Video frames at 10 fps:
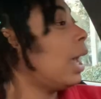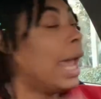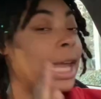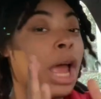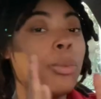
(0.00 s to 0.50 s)

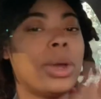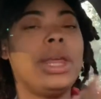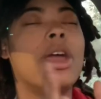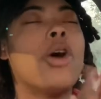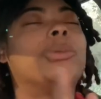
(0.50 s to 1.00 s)
And I
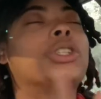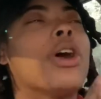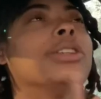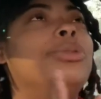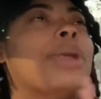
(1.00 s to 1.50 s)
really hope
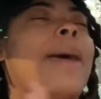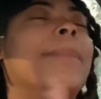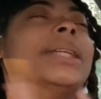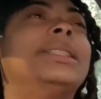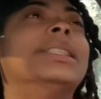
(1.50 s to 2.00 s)
Charles do not
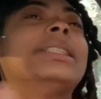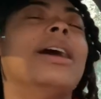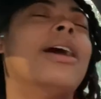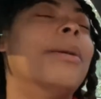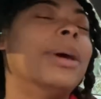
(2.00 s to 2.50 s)
mess this
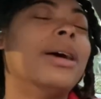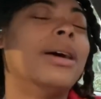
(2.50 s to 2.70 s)
up.